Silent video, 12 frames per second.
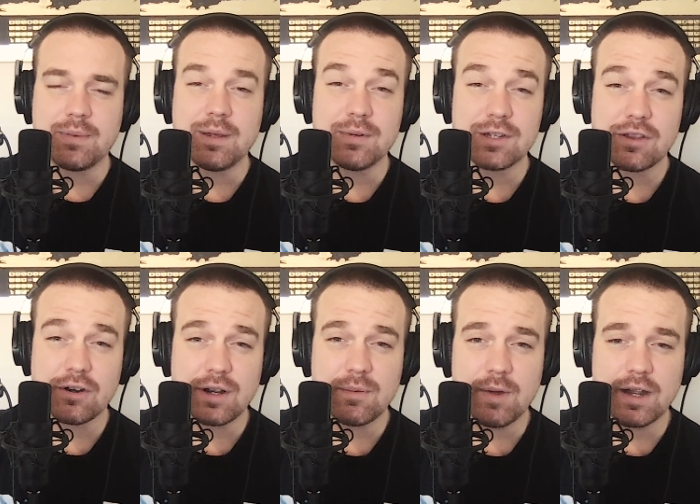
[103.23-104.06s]
He was
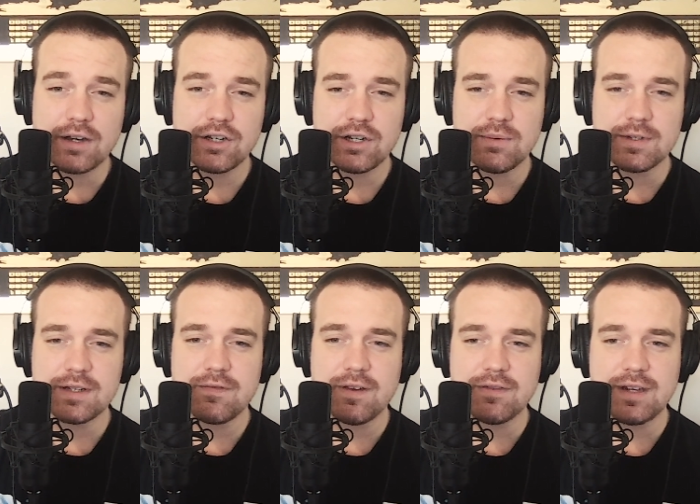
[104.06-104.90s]
31, she
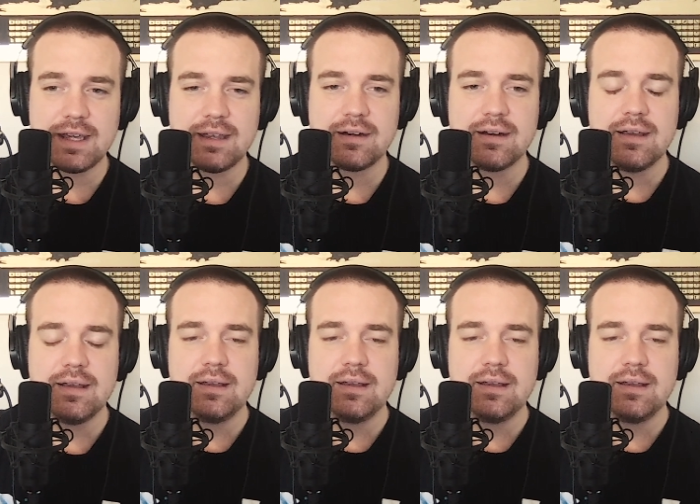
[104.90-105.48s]
was 15.